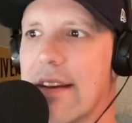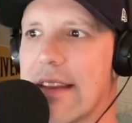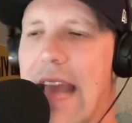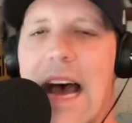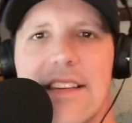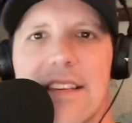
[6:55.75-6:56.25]

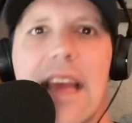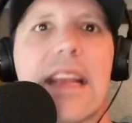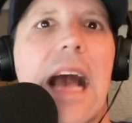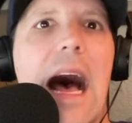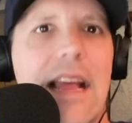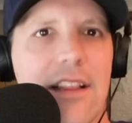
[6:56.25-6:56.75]
guys like
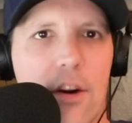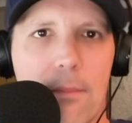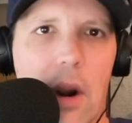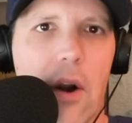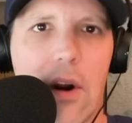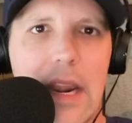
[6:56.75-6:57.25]
Kyler
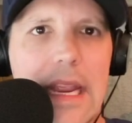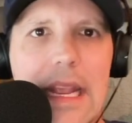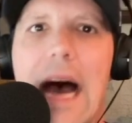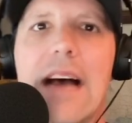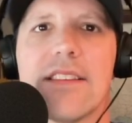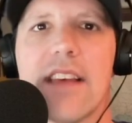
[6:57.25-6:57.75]
Murray,
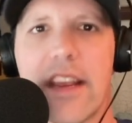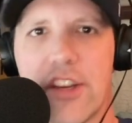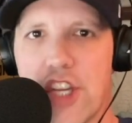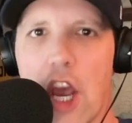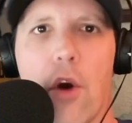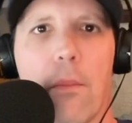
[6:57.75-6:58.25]
guys like
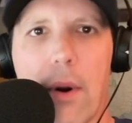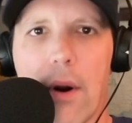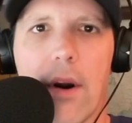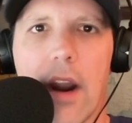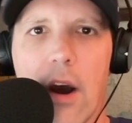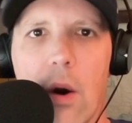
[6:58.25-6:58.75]
Joe
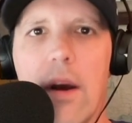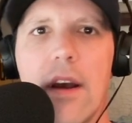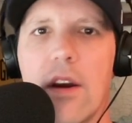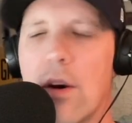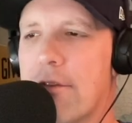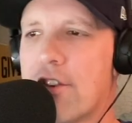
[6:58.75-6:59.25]
Burrow,
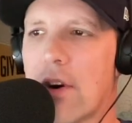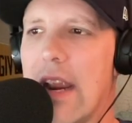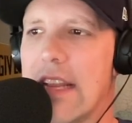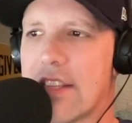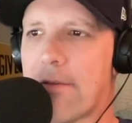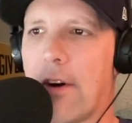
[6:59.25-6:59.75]
who have
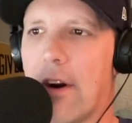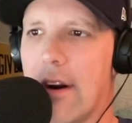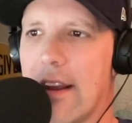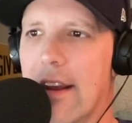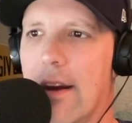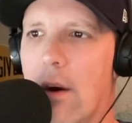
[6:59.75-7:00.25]

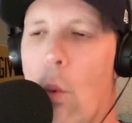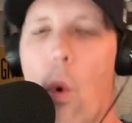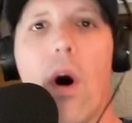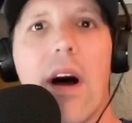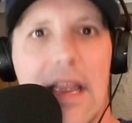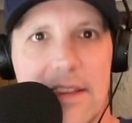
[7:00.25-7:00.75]
transferred
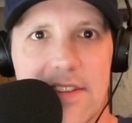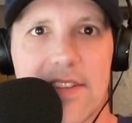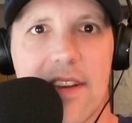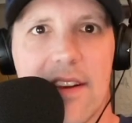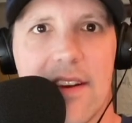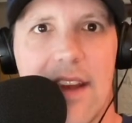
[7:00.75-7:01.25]

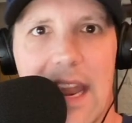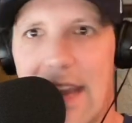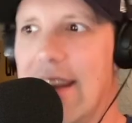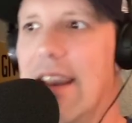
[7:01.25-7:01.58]
once, and it